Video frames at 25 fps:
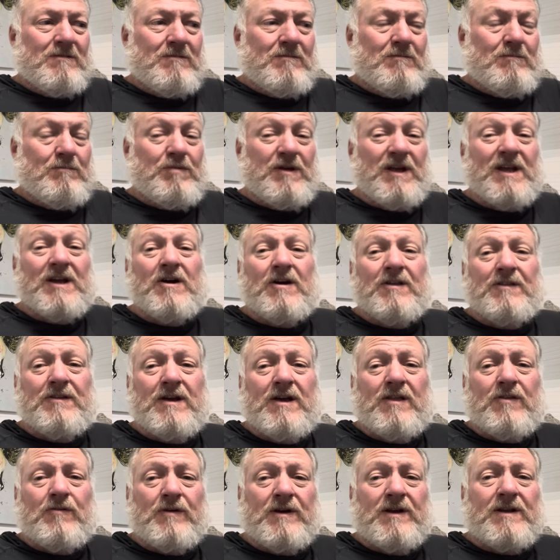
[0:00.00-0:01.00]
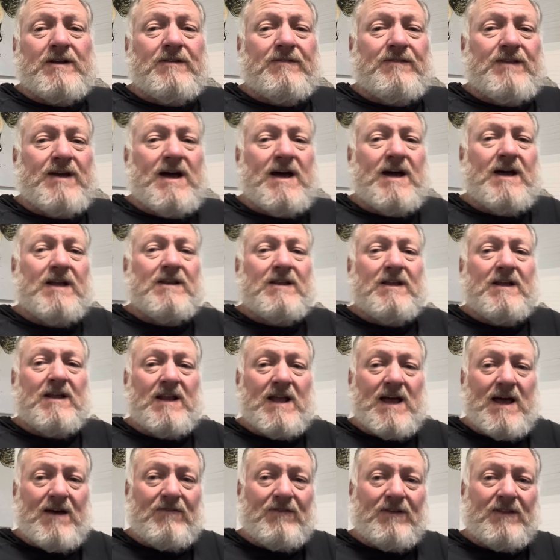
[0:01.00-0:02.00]
Being on the other end of that
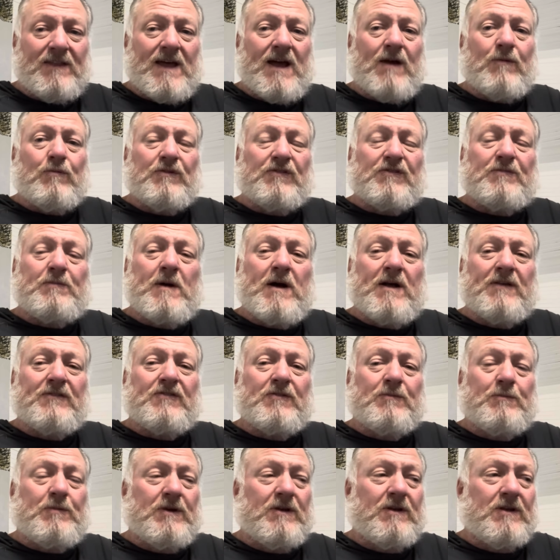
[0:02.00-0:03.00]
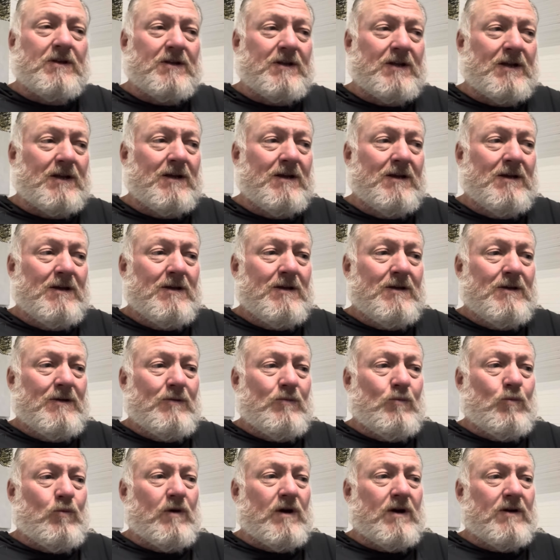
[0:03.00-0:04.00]
and having that responsibility,
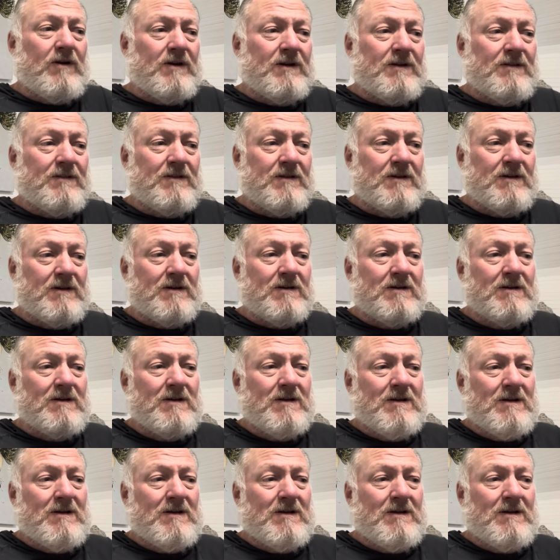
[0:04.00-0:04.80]
wearing the